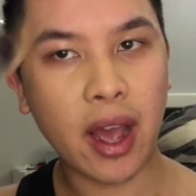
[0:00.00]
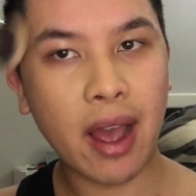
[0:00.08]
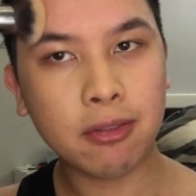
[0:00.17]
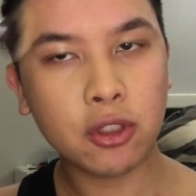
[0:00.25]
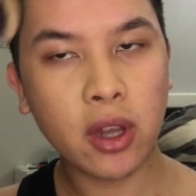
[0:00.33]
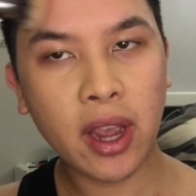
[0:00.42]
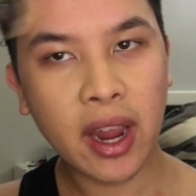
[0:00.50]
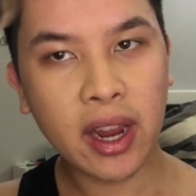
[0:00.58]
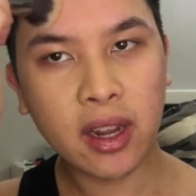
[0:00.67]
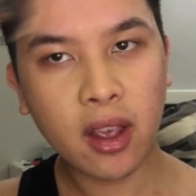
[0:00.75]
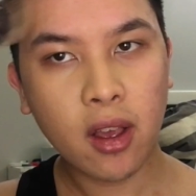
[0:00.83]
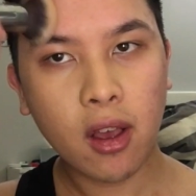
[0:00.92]
I've
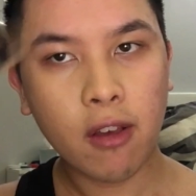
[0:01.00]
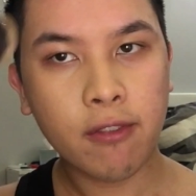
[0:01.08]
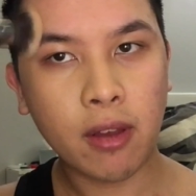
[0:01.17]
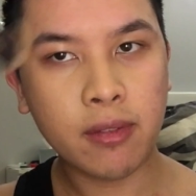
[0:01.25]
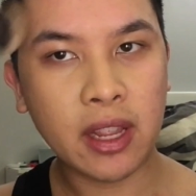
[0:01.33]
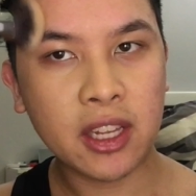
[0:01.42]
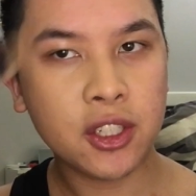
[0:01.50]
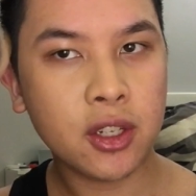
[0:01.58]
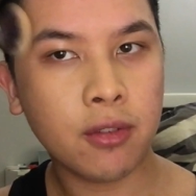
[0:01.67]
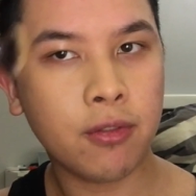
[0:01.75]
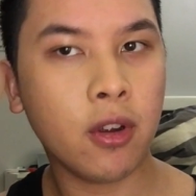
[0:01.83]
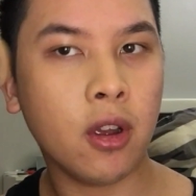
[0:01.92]
tried foundation
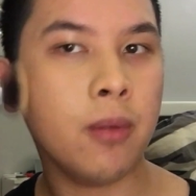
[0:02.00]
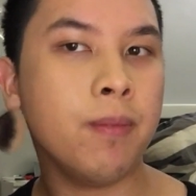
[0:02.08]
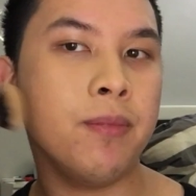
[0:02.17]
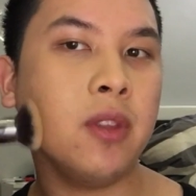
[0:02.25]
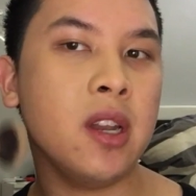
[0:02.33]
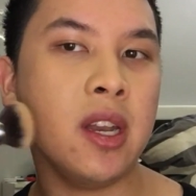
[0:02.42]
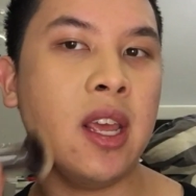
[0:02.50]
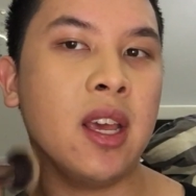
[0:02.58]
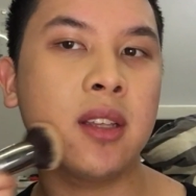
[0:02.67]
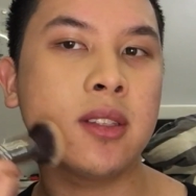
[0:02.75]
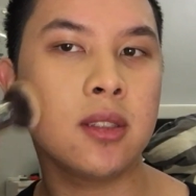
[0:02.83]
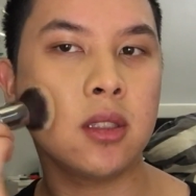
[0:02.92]
from
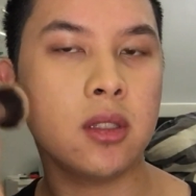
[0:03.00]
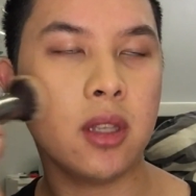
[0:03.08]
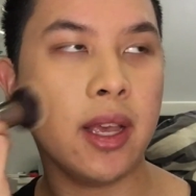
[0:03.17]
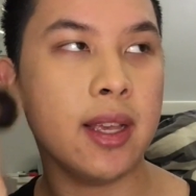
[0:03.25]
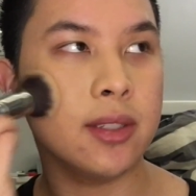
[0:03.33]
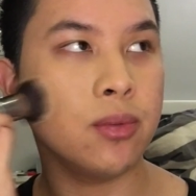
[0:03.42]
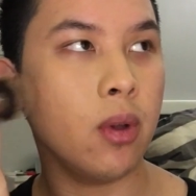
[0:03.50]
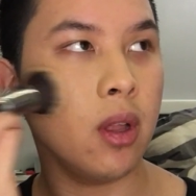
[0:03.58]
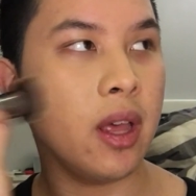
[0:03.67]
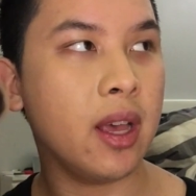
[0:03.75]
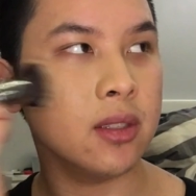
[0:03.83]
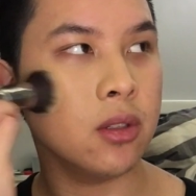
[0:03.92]
NYX as well
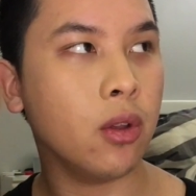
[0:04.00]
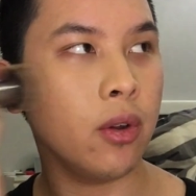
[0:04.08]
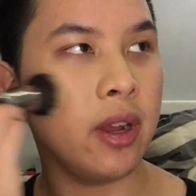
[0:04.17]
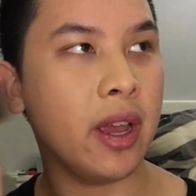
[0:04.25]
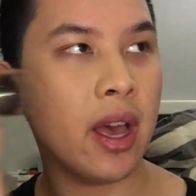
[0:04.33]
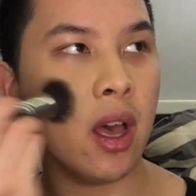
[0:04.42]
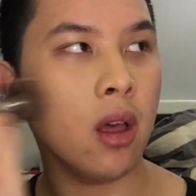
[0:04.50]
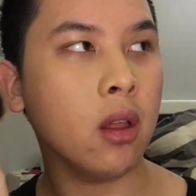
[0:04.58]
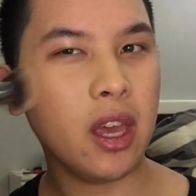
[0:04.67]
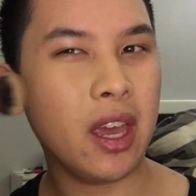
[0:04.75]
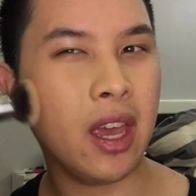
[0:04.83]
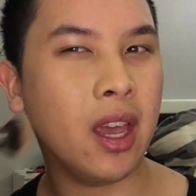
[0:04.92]
as
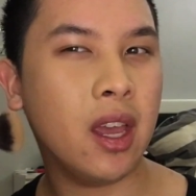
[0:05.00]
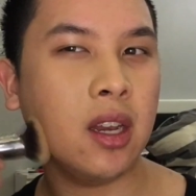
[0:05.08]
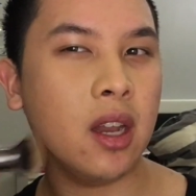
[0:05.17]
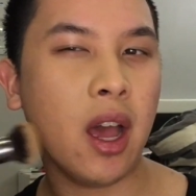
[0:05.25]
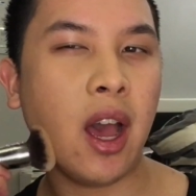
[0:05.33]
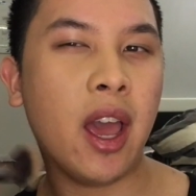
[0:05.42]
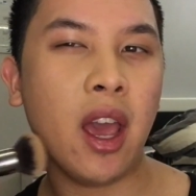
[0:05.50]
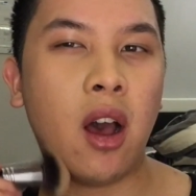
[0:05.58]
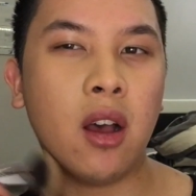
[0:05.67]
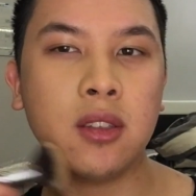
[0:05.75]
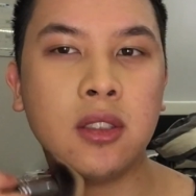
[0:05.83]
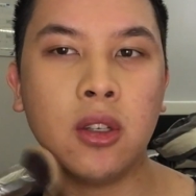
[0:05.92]
L'Oreal. And I
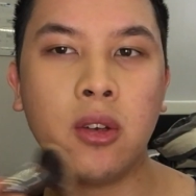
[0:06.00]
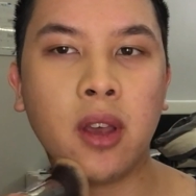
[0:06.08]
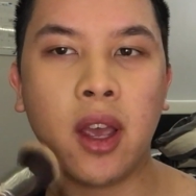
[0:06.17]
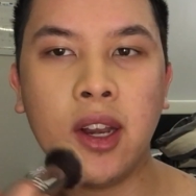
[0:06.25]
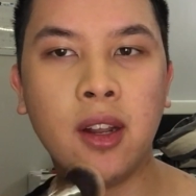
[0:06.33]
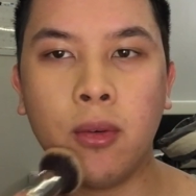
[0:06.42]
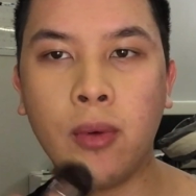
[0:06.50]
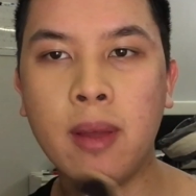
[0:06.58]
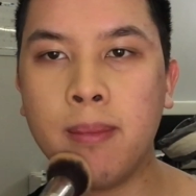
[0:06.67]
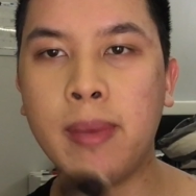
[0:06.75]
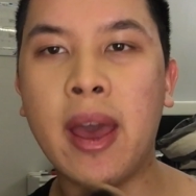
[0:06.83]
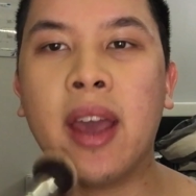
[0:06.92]
also kind of
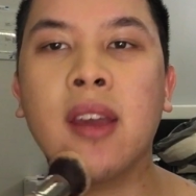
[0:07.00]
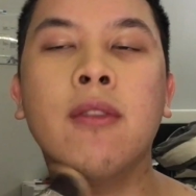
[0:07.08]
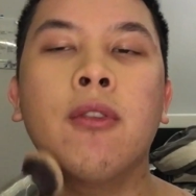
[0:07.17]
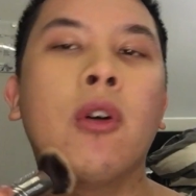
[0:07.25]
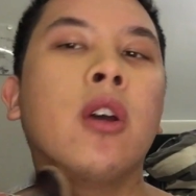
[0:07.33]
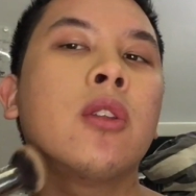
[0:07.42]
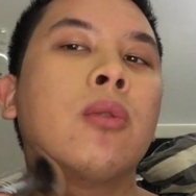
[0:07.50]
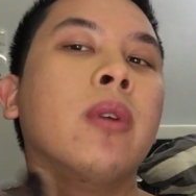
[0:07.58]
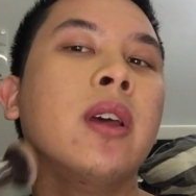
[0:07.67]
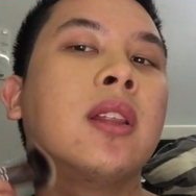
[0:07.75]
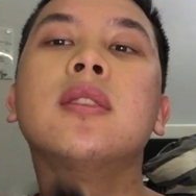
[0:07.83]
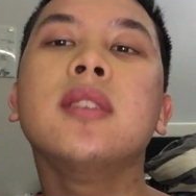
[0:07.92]
went back and forth
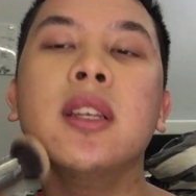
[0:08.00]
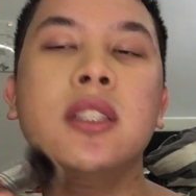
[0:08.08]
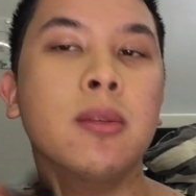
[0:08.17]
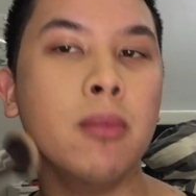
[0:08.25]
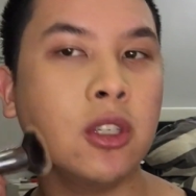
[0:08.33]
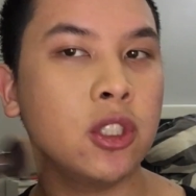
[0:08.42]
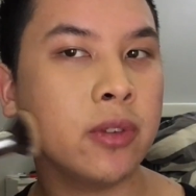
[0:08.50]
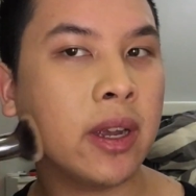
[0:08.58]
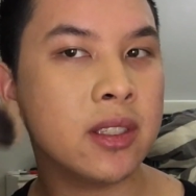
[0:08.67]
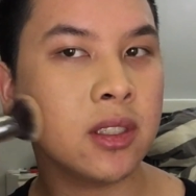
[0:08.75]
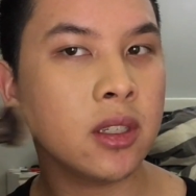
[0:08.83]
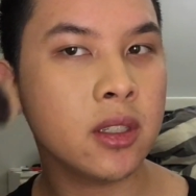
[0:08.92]
with tinted
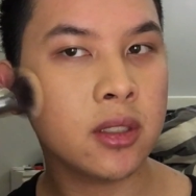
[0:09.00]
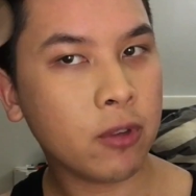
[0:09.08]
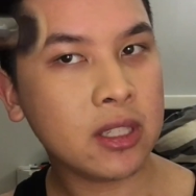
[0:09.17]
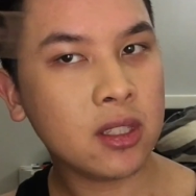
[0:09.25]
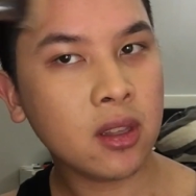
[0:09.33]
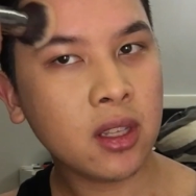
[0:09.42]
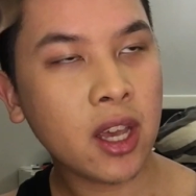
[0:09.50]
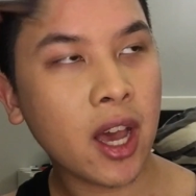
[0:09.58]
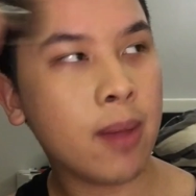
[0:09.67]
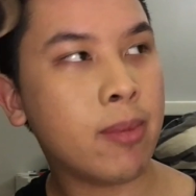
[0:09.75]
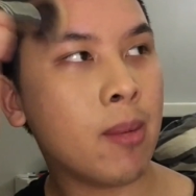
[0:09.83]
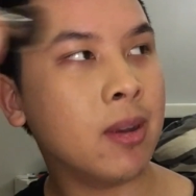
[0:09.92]
moisturizers. Recently,
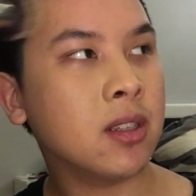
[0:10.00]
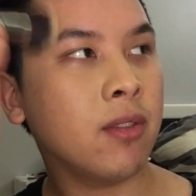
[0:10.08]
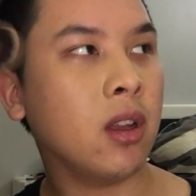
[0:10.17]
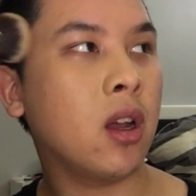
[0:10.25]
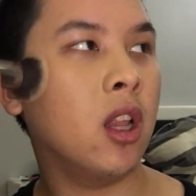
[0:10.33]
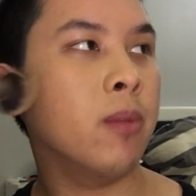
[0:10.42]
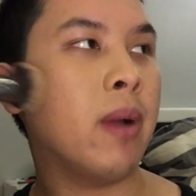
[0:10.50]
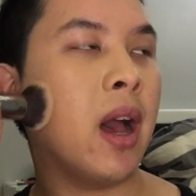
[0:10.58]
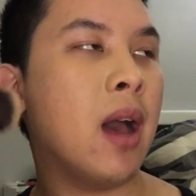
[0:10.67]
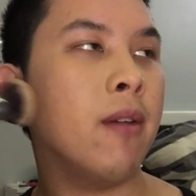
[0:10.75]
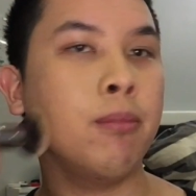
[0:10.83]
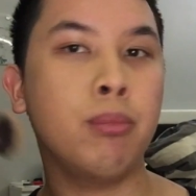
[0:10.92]
I bought myself the
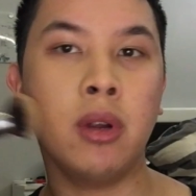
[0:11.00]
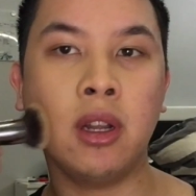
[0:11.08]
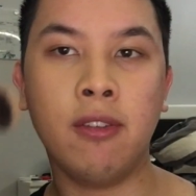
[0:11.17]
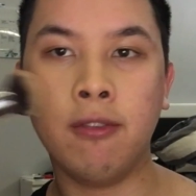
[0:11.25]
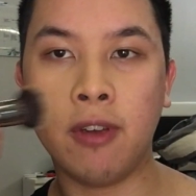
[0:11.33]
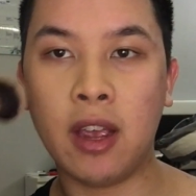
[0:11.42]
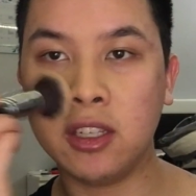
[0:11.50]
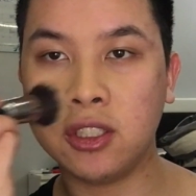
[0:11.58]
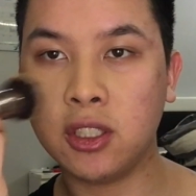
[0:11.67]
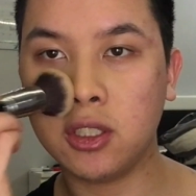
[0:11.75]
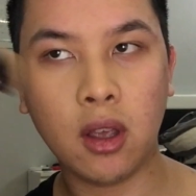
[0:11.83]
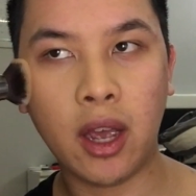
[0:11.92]
ColourPop Pretty
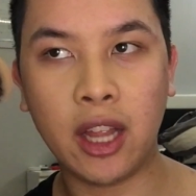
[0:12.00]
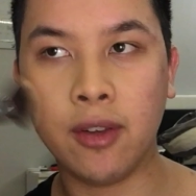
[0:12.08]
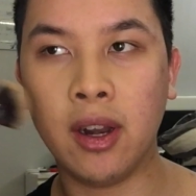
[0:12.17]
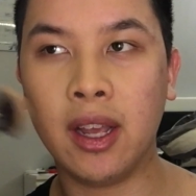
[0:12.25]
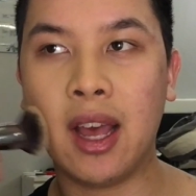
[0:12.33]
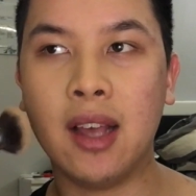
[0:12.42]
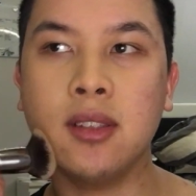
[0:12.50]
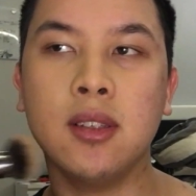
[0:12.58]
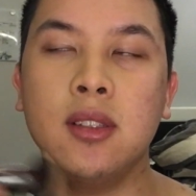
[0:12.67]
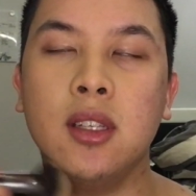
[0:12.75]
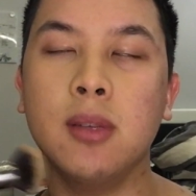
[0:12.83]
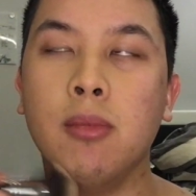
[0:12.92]
Fresh Hyaluronic
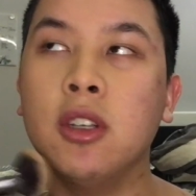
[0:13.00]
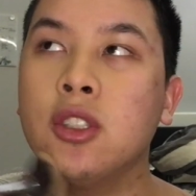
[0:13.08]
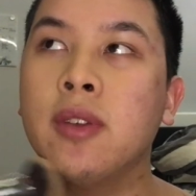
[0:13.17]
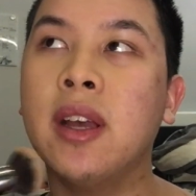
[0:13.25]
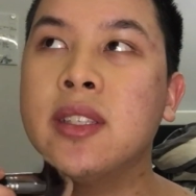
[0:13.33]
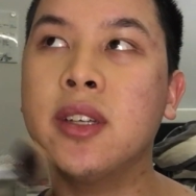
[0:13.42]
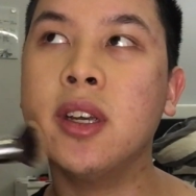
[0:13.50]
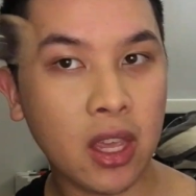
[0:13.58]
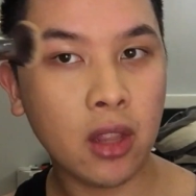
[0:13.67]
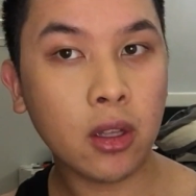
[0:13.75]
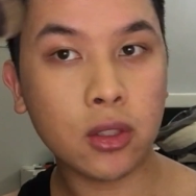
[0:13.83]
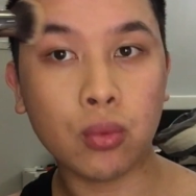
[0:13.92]
Acid Tinted Moisturizer.
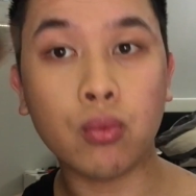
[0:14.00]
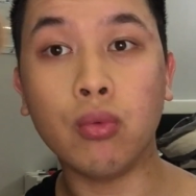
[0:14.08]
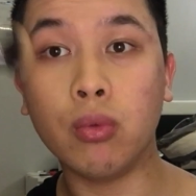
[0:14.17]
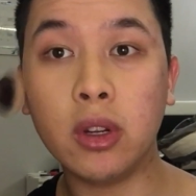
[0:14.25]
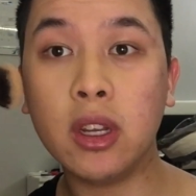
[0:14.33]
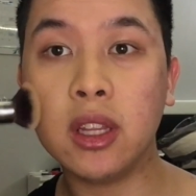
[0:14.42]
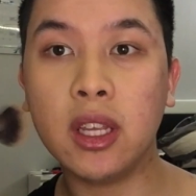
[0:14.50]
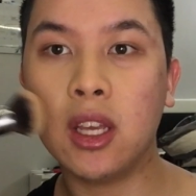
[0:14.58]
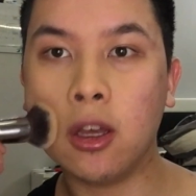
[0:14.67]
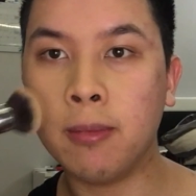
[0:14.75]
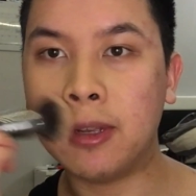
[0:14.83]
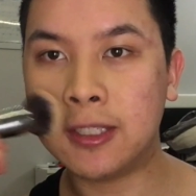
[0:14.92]
It looked really
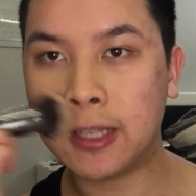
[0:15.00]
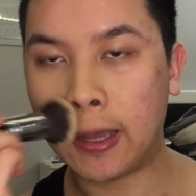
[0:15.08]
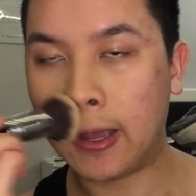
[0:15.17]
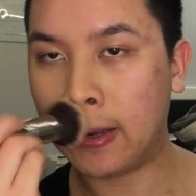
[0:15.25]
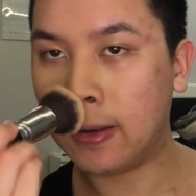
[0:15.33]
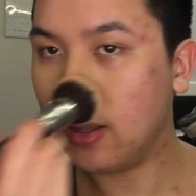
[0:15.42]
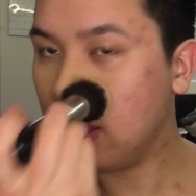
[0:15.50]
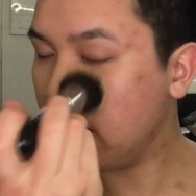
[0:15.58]
good with my skin.